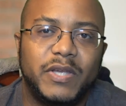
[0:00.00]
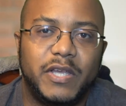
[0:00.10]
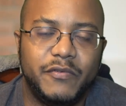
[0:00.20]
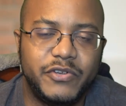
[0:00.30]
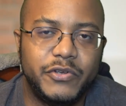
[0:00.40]
what
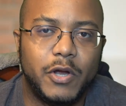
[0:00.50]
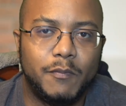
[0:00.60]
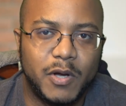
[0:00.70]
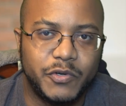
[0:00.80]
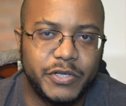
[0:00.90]
gives you your
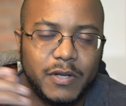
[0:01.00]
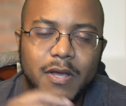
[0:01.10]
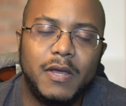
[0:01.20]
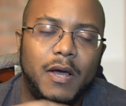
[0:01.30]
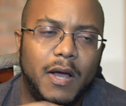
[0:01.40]
motion.
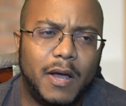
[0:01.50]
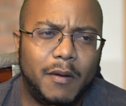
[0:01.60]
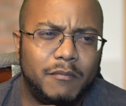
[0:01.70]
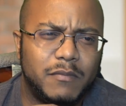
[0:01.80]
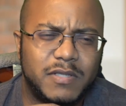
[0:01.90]

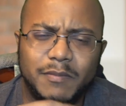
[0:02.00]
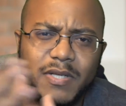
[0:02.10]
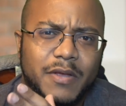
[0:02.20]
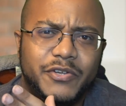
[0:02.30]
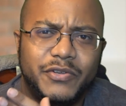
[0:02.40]

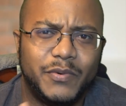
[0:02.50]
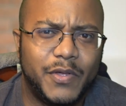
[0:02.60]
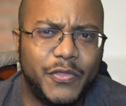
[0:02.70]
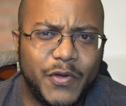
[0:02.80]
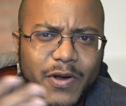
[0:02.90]
Sometimes you're
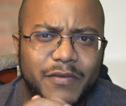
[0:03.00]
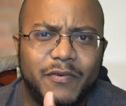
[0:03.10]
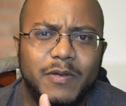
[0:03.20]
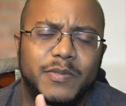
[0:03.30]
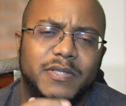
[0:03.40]
doing 30
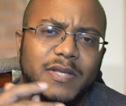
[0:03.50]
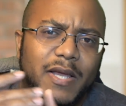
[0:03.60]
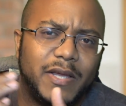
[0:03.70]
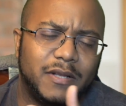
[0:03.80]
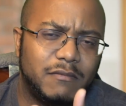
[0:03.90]
frames a
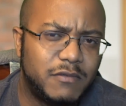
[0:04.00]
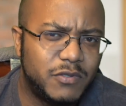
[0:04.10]
second,